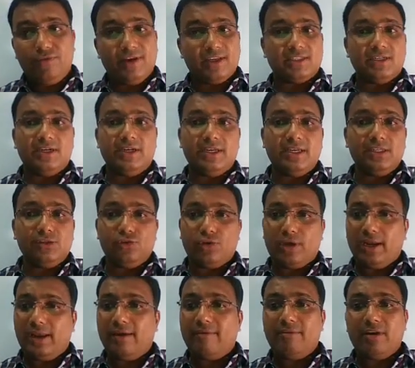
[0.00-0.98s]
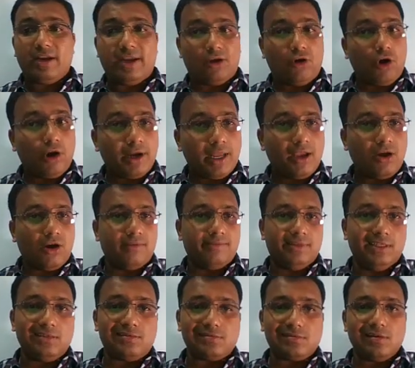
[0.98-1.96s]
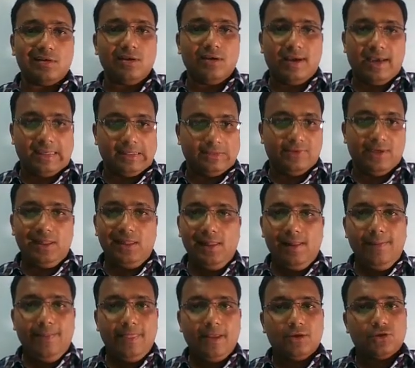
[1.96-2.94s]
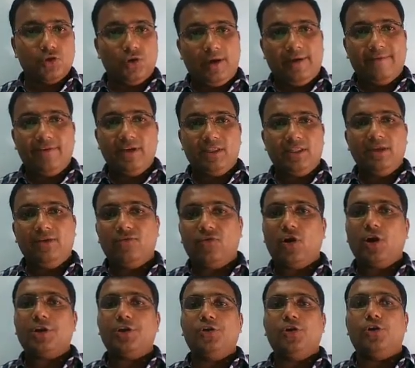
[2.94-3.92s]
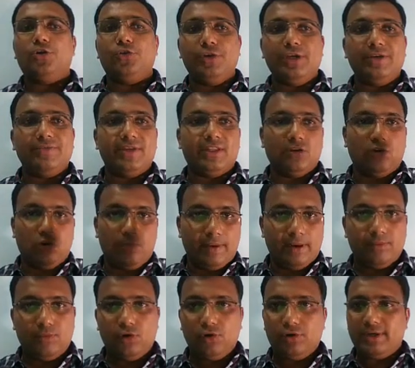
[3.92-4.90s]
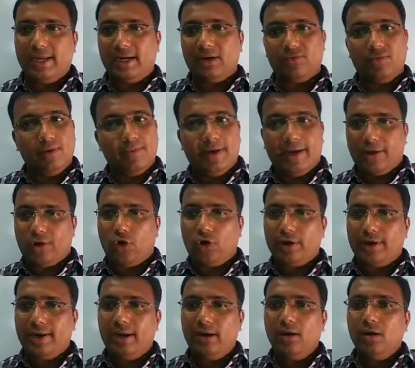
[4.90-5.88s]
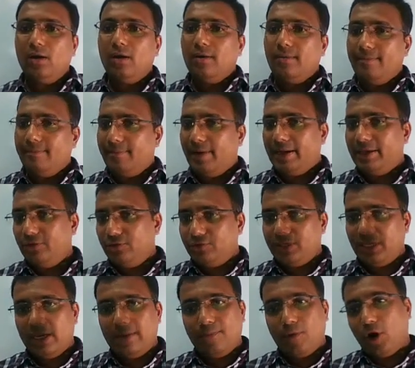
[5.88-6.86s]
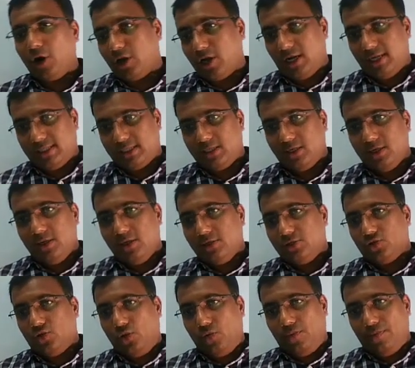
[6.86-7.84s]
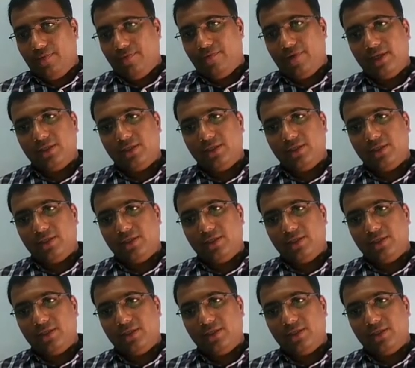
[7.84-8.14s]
One of the very good facilities, you can have a recording of this as well. So everything what you are doing with the OpenBoard, that will be recorded by using a podcast.